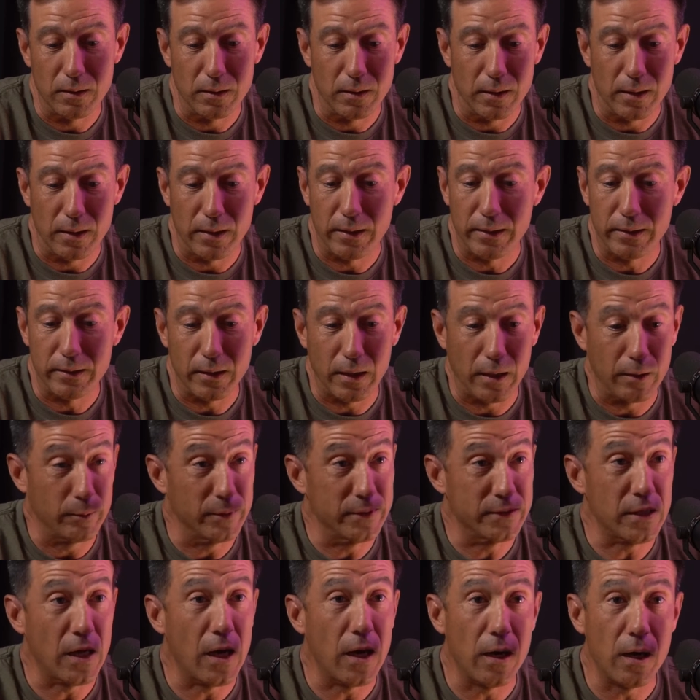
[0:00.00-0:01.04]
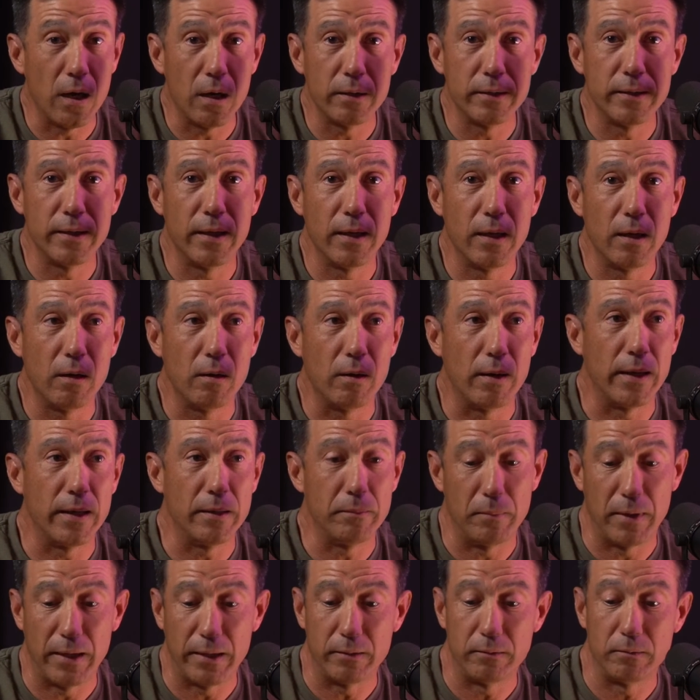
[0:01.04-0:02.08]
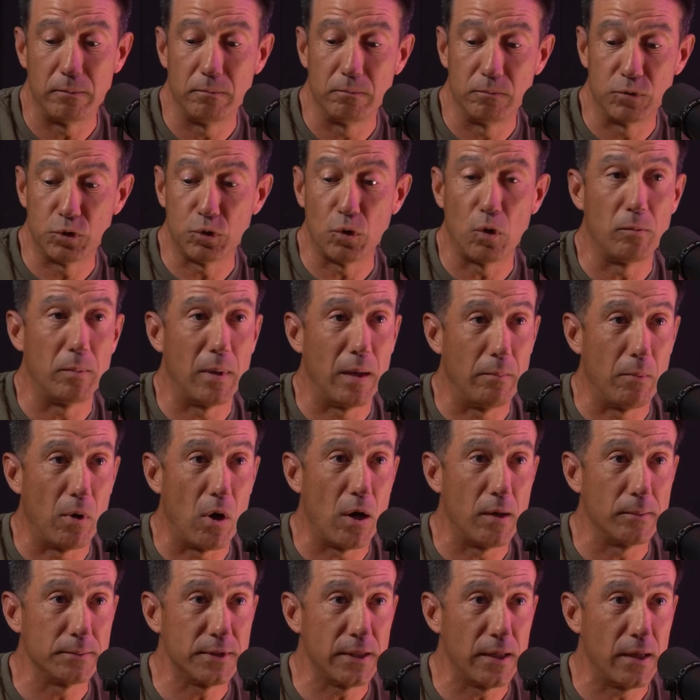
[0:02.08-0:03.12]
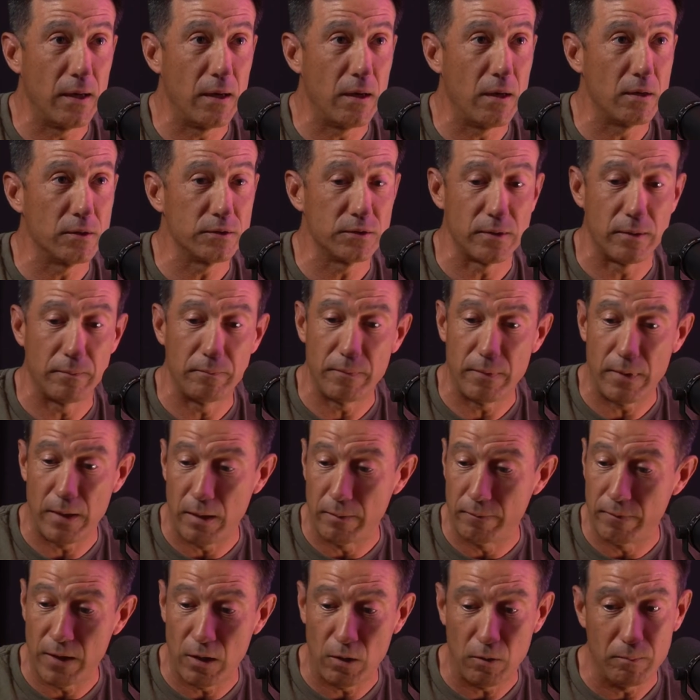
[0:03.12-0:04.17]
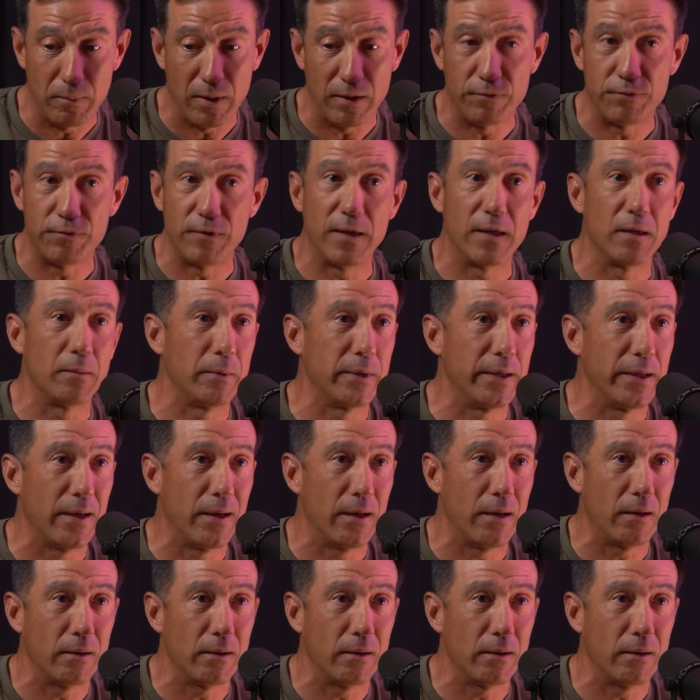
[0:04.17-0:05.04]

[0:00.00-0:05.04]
I retired now. I sold my mom's house. I've helped my family out.